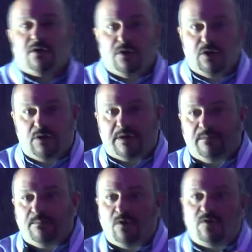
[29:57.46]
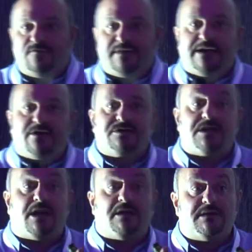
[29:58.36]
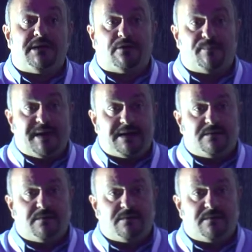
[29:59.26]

you can move layers a little bit